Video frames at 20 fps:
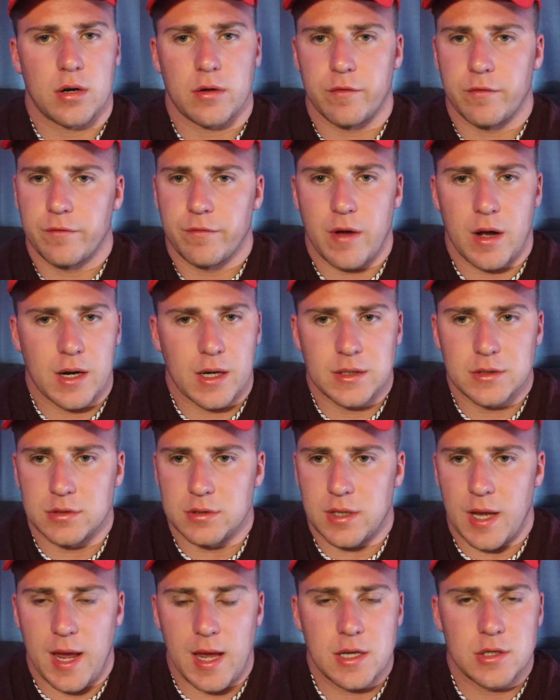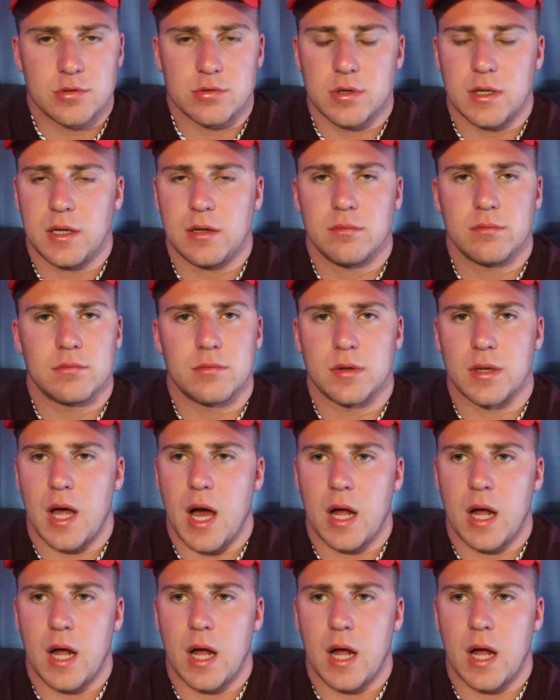in a fucking daydream,